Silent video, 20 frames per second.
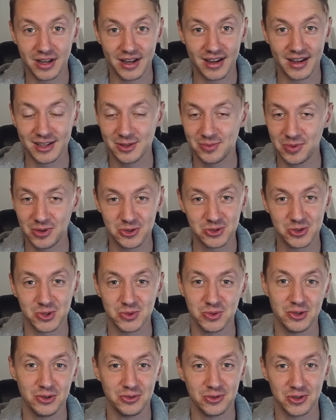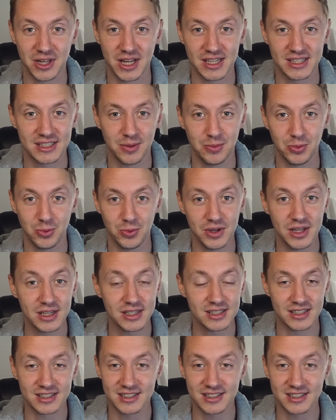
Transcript: Uh, it's been surreal for the last couple weeks.